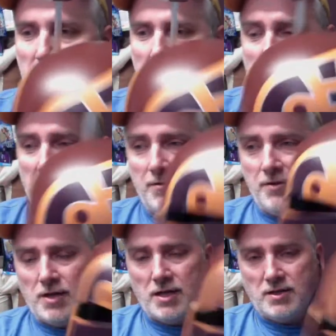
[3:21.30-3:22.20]
if
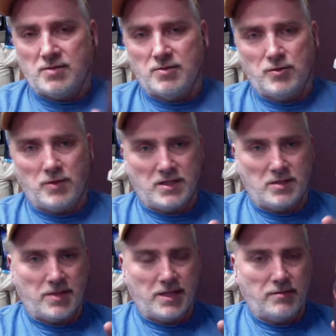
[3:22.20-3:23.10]
you're not someone who likes to
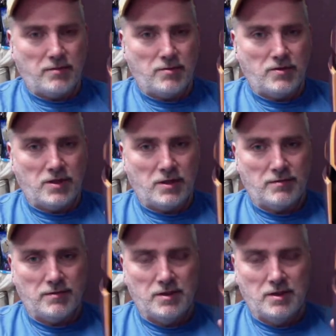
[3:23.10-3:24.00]
paint their own stuff,